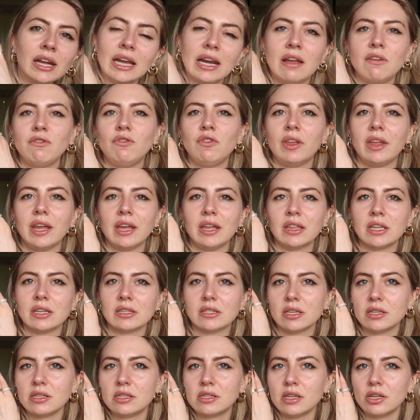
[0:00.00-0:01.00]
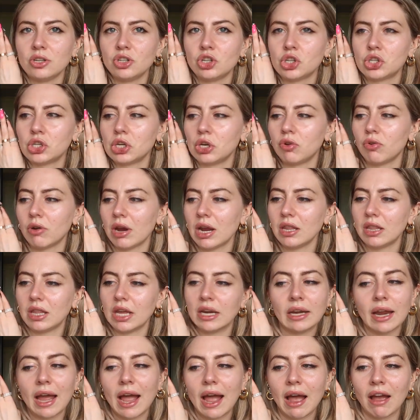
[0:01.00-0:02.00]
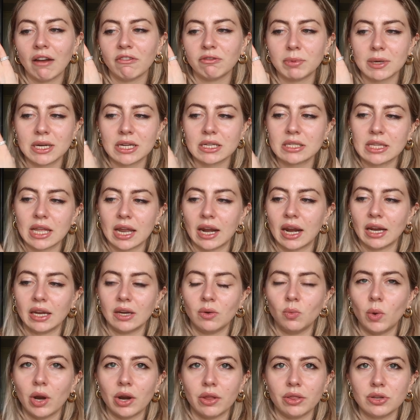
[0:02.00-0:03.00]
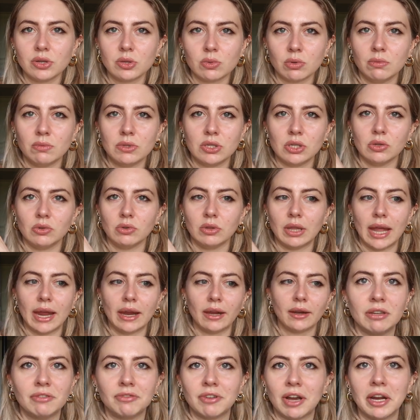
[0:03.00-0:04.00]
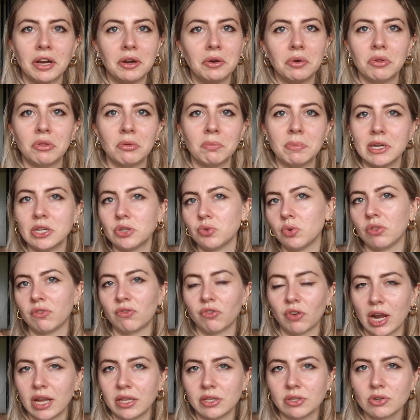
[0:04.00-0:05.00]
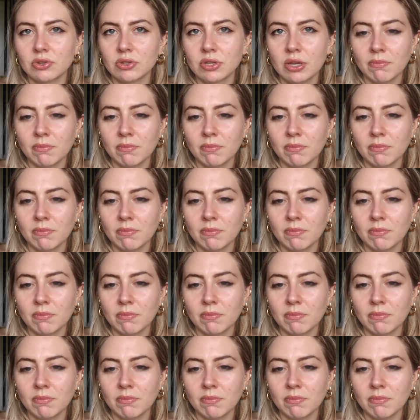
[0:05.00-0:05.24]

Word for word: And I feel like this is just a great thing to have because then I can wear the swimsuit like if I go to the beach with friends or